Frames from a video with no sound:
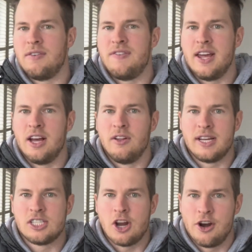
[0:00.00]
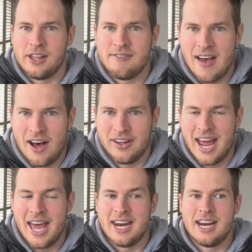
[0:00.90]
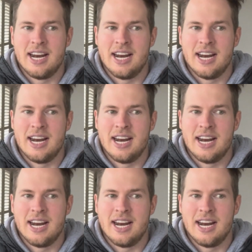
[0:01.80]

feel externally validated.